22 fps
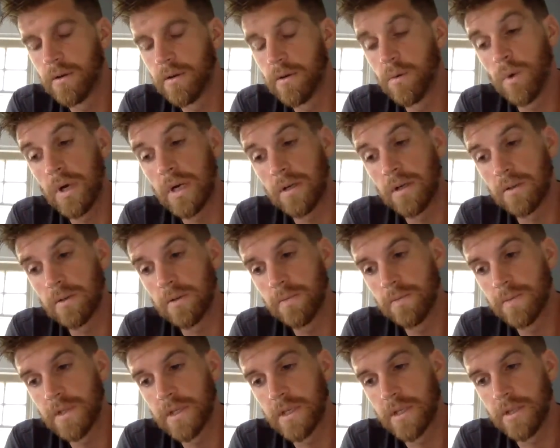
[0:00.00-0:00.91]

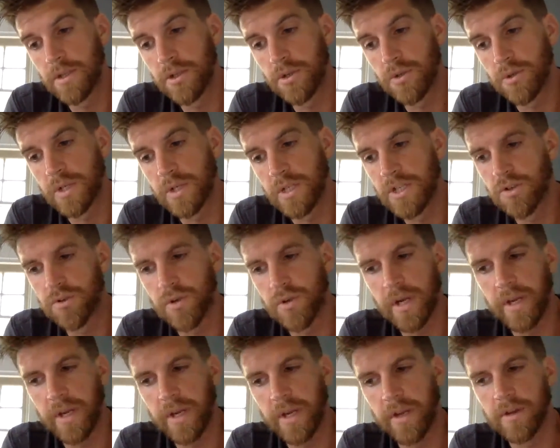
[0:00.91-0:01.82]
"Well," said the tree,
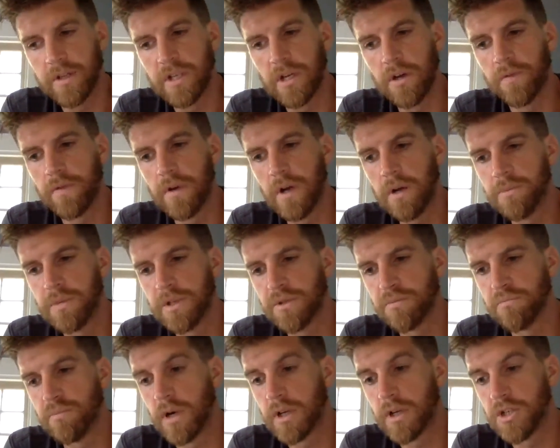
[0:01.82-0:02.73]
straightening herself up
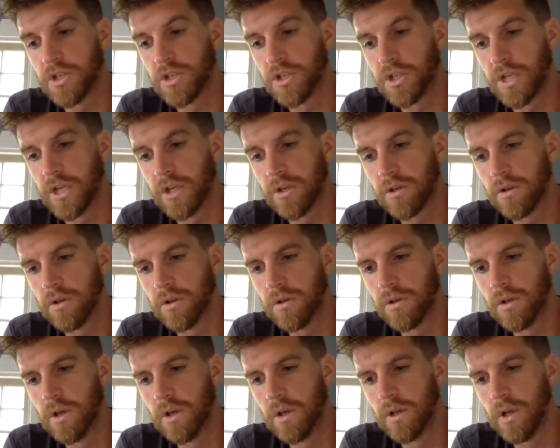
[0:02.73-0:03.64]
as much as she
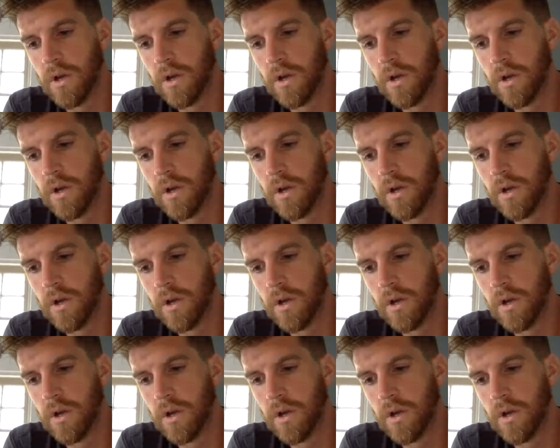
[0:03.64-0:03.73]
could,